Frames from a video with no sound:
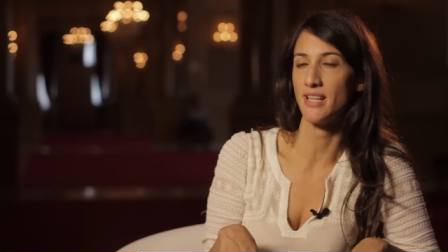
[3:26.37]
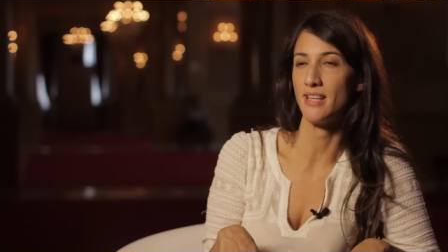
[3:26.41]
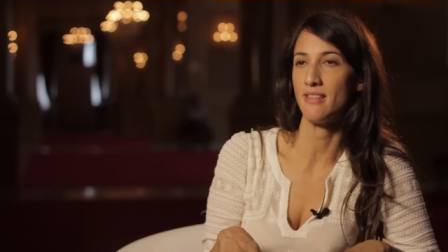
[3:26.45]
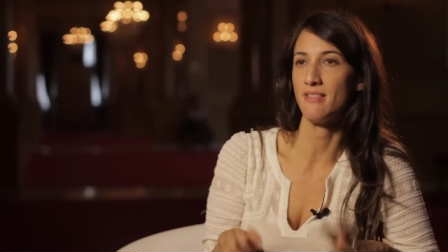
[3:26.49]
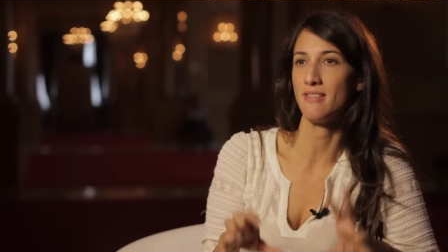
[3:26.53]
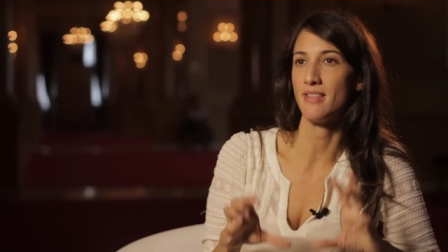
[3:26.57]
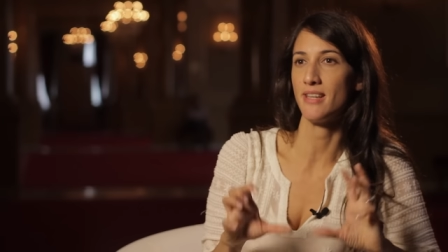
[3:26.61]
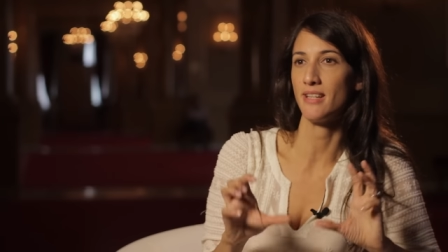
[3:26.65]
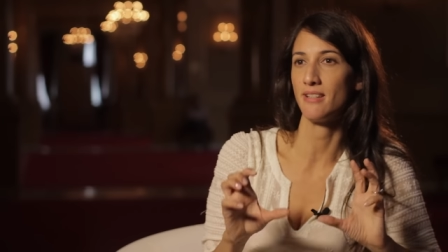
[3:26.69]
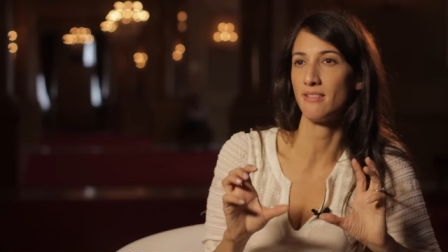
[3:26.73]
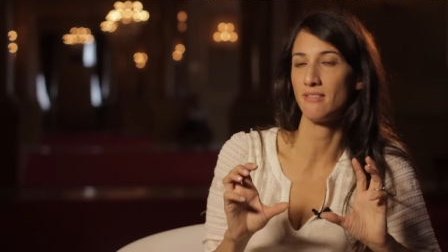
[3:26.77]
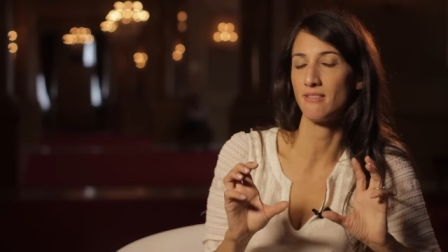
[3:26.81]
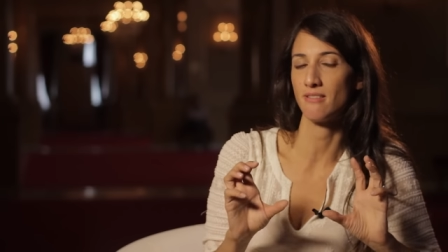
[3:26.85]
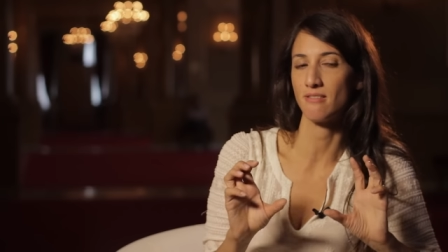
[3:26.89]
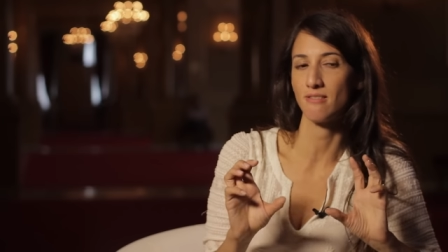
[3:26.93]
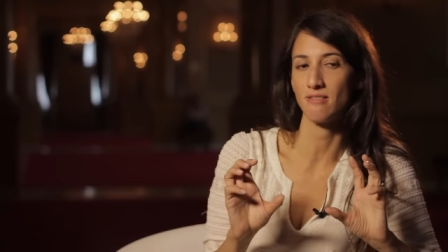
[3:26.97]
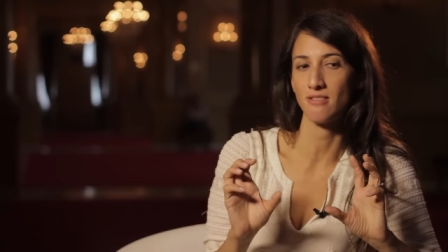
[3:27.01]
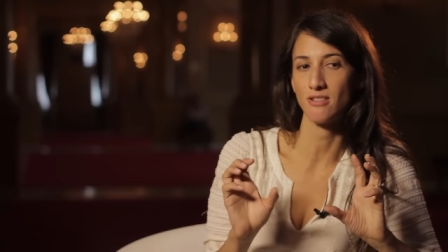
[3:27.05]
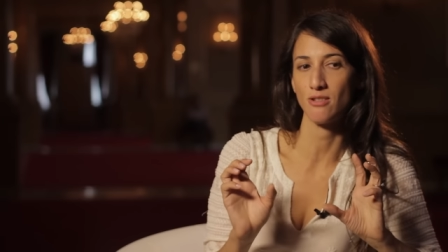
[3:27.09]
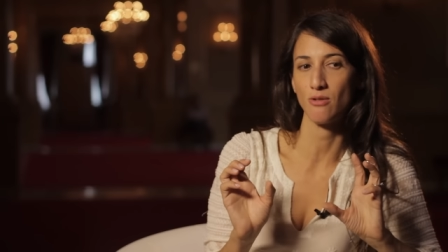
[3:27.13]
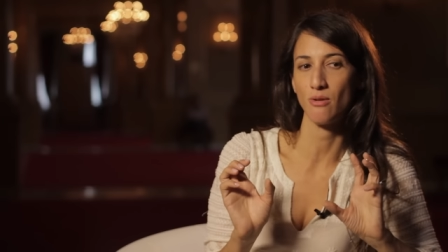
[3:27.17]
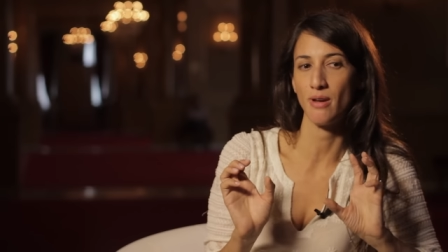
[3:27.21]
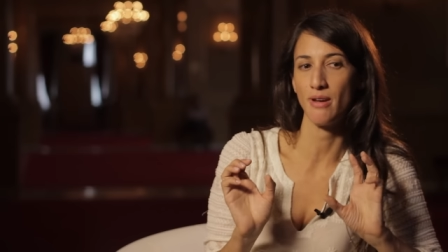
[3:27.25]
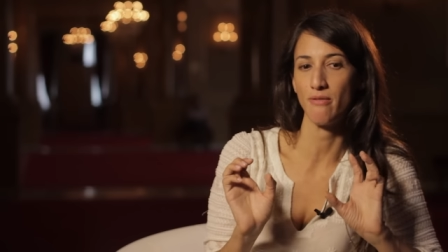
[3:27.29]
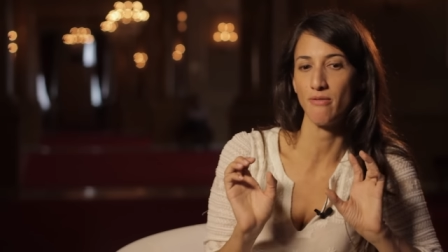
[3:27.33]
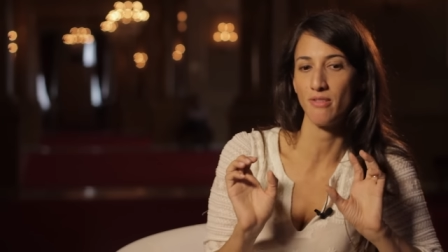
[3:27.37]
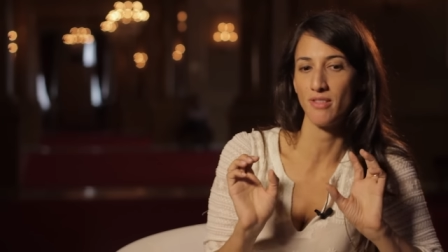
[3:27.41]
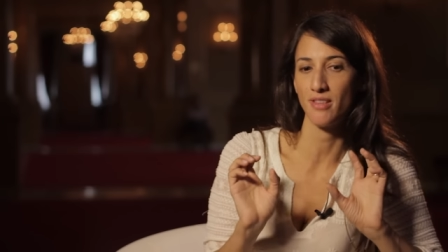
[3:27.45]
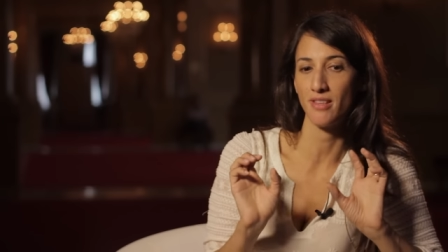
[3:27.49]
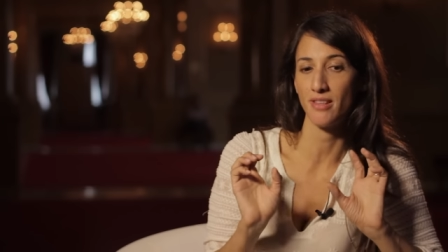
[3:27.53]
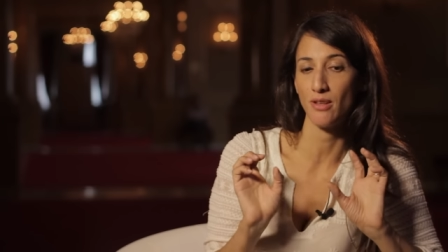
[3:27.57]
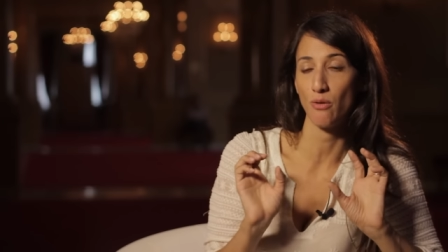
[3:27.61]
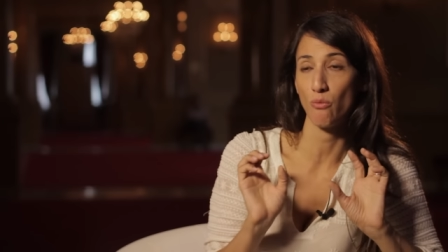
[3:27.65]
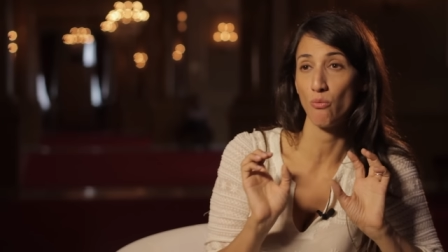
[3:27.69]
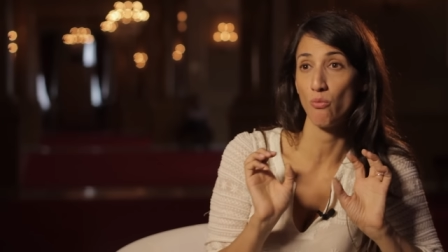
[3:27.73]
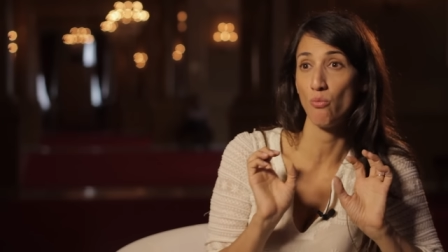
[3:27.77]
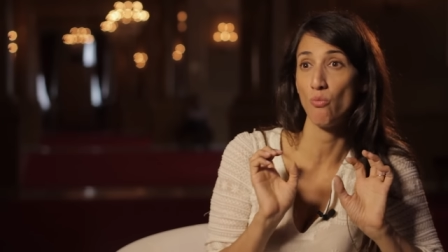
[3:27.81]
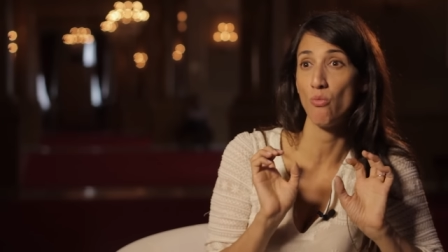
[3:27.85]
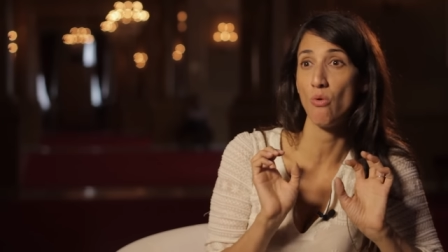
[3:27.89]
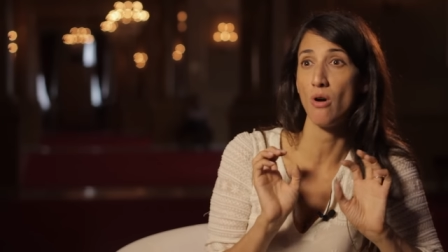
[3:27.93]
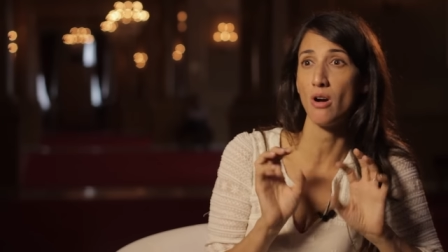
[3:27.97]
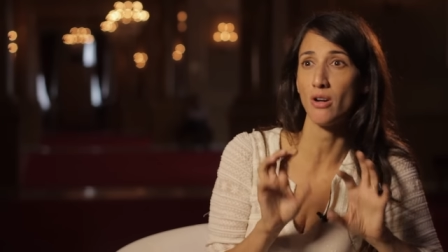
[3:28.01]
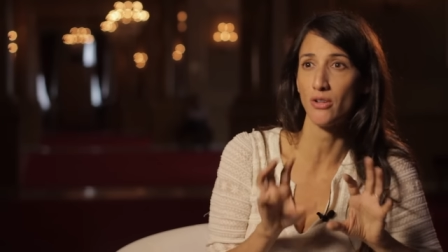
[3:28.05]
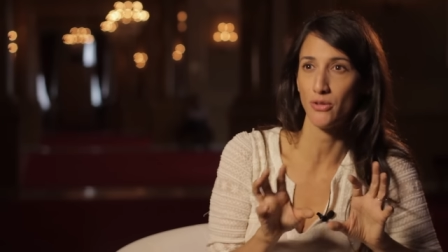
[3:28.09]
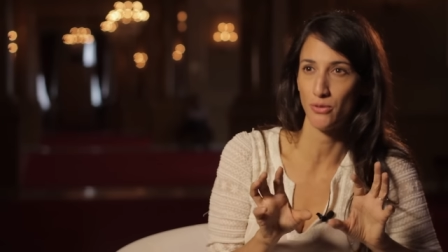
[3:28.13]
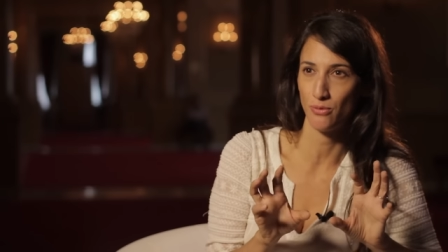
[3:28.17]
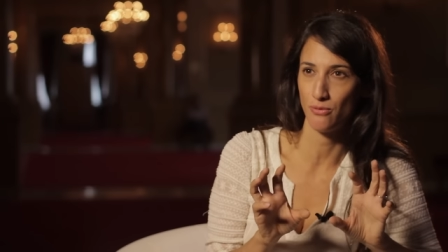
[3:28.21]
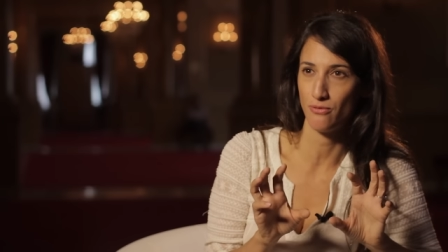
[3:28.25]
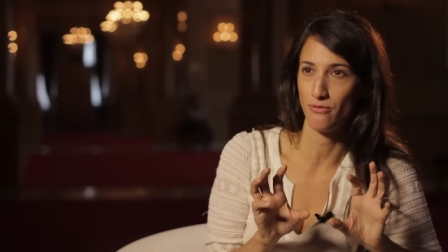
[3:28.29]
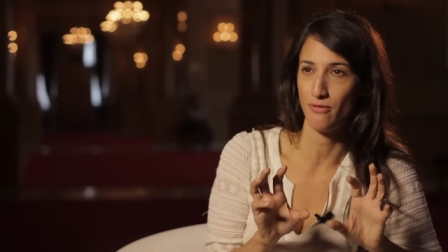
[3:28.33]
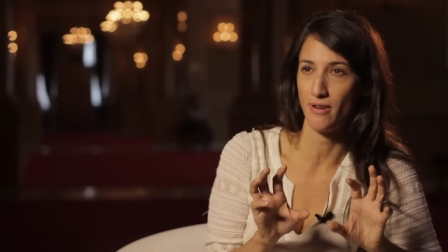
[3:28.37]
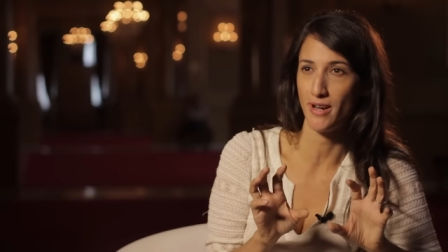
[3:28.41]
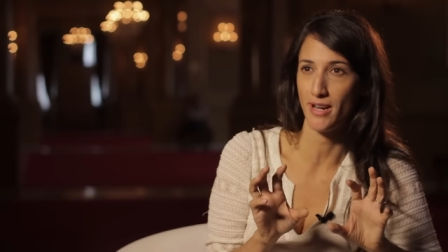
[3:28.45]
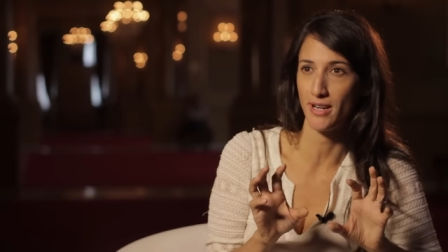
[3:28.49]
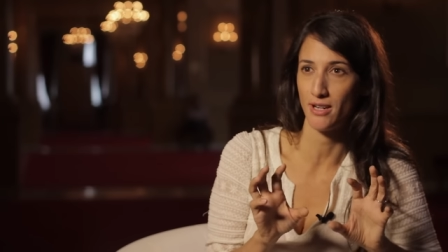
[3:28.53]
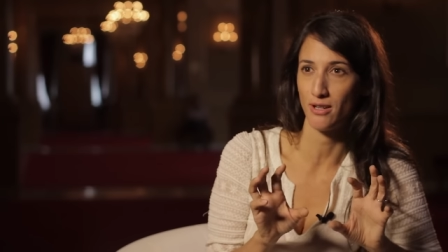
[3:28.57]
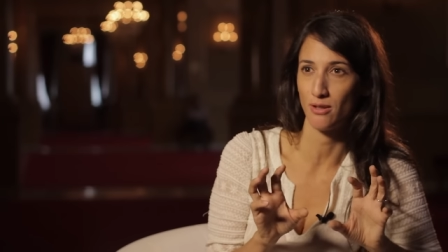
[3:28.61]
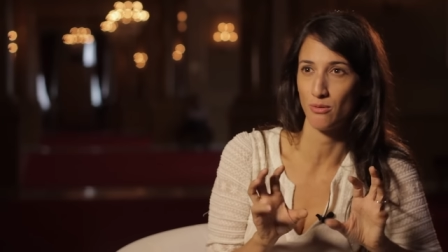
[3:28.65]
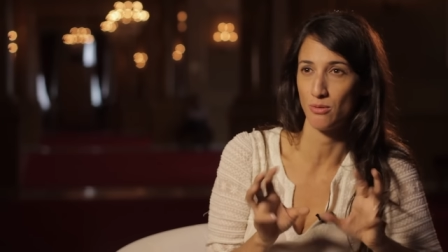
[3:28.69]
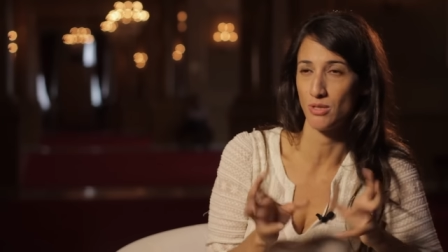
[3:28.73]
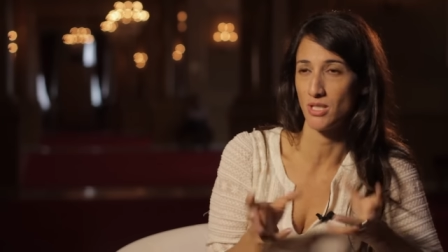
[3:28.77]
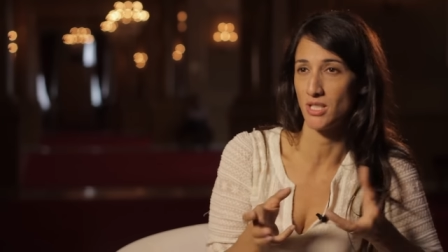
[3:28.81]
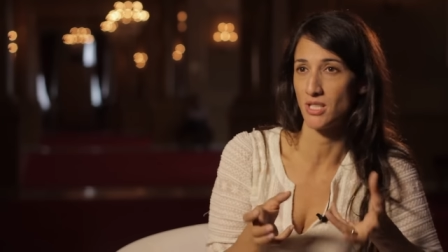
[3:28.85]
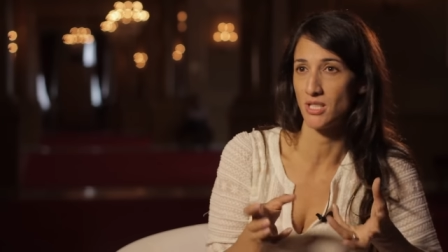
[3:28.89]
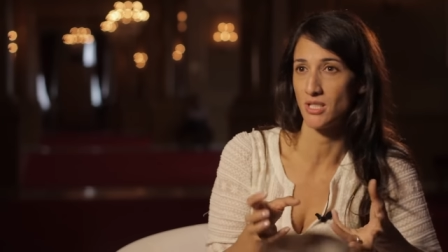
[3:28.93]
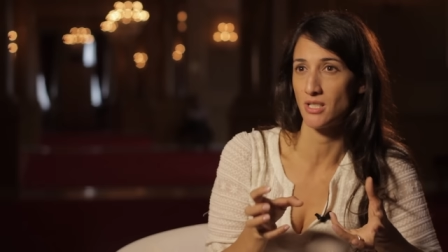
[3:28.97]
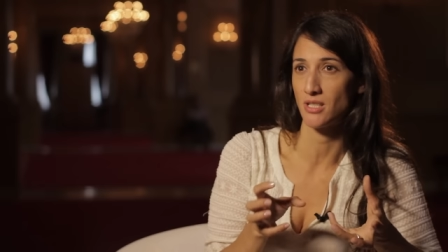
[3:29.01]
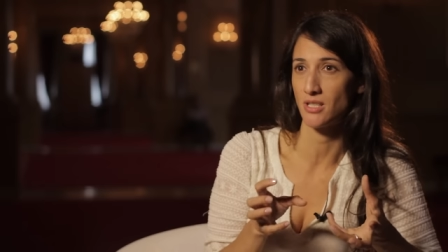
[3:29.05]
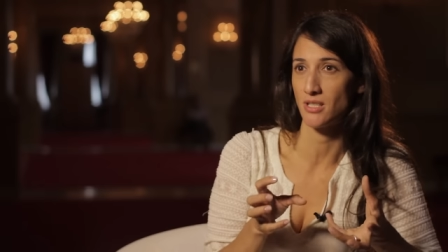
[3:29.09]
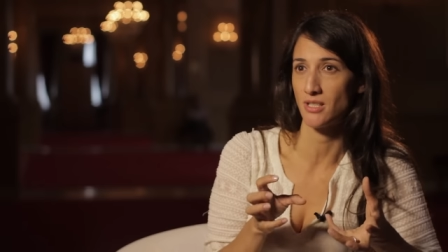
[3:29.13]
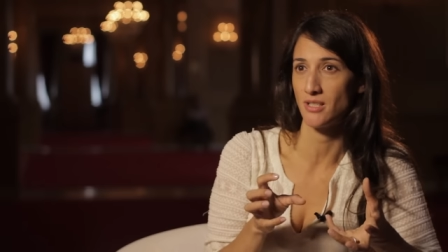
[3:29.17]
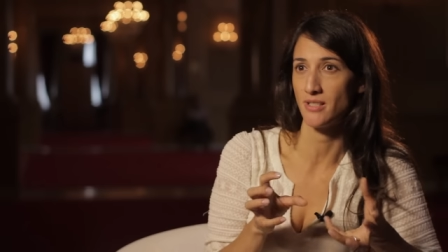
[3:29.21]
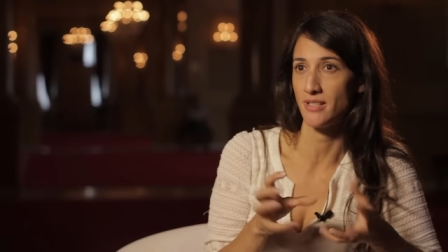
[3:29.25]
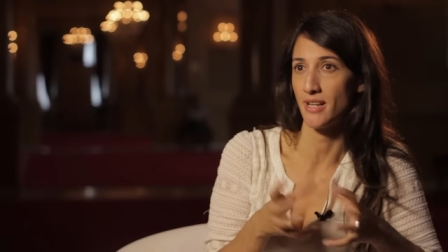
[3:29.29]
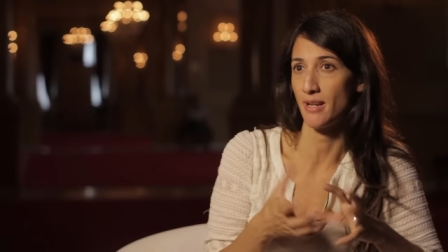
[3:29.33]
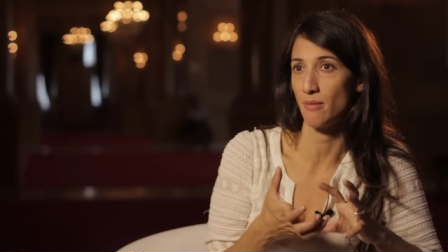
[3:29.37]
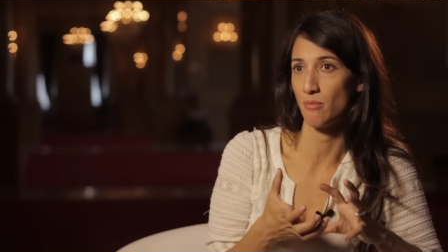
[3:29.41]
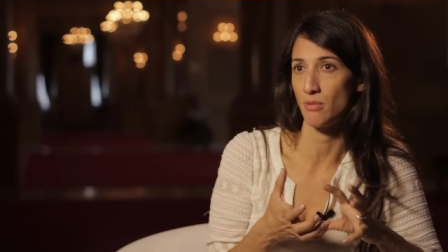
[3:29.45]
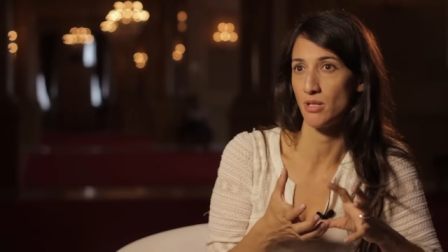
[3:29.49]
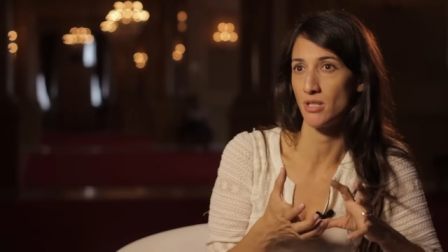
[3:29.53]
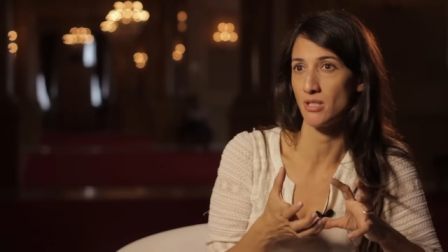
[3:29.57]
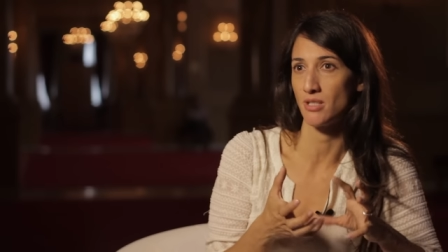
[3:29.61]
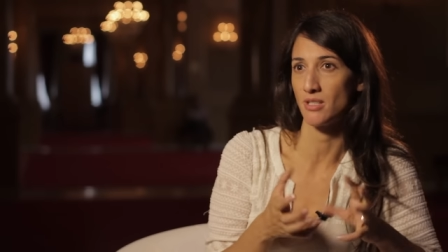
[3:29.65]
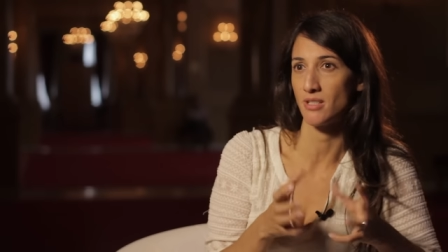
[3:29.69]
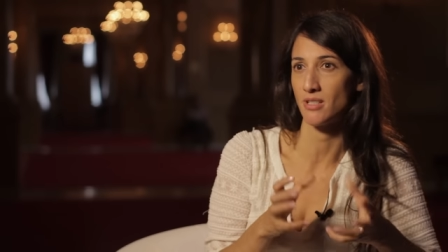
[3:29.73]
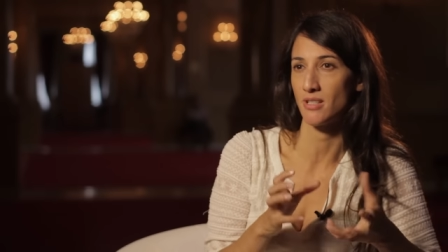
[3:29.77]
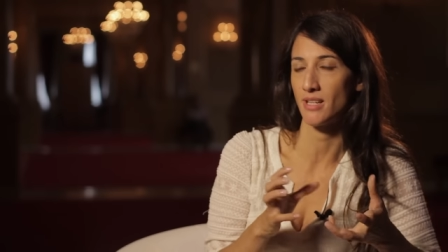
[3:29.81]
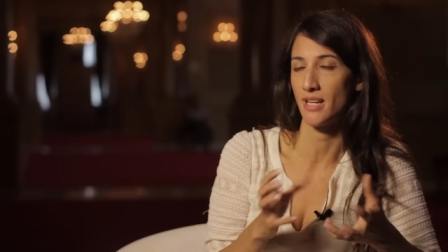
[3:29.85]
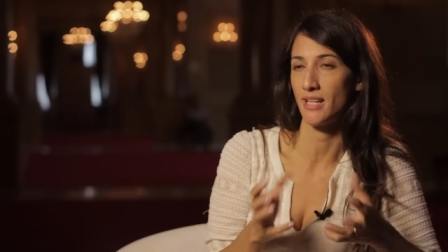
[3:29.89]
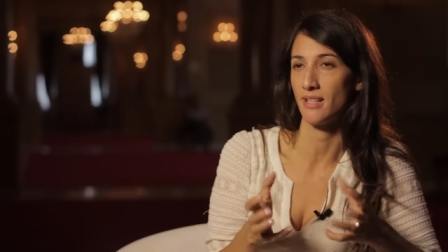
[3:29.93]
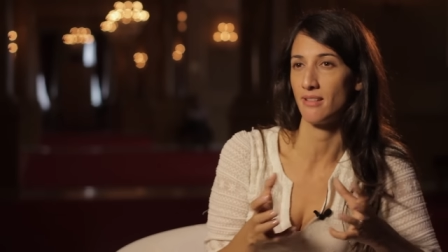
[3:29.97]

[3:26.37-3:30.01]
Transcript: And then, so everything that walked through fire was diamonds.